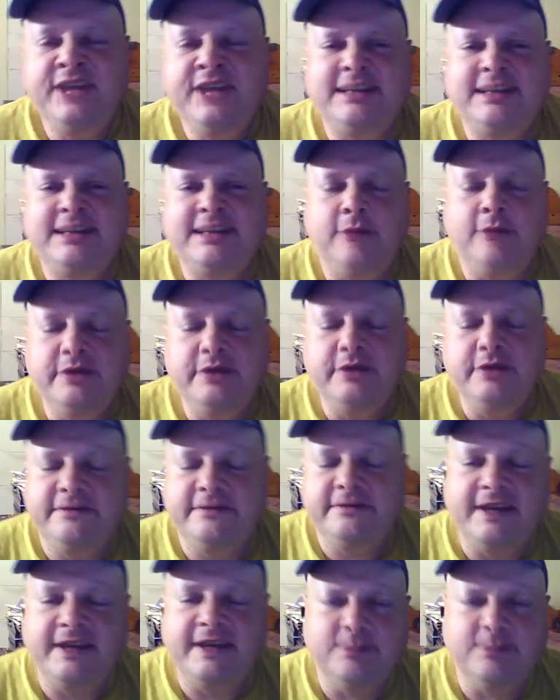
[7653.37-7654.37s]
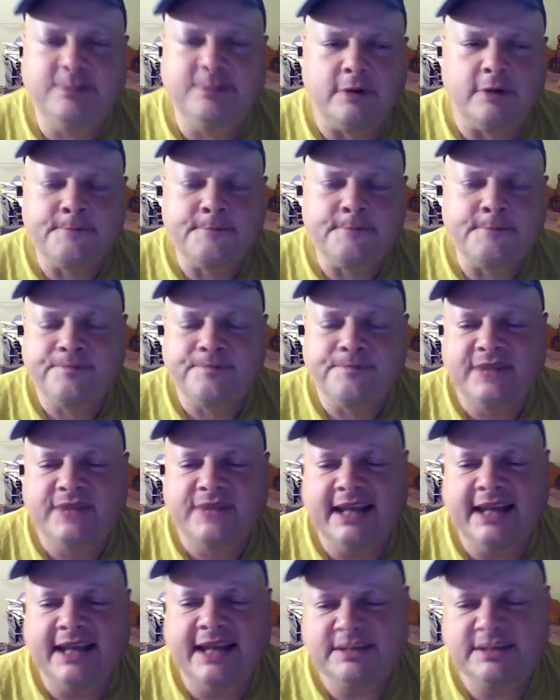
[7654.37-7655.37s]
uploading to Facebook.
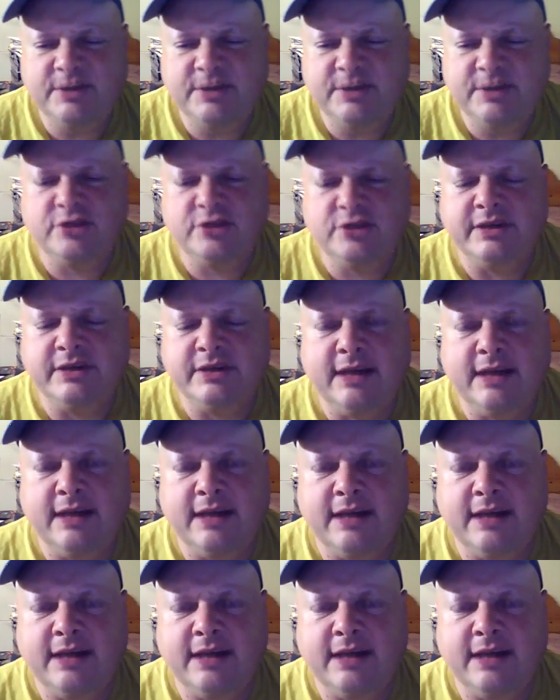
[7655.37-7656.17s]
He has a BitChute account,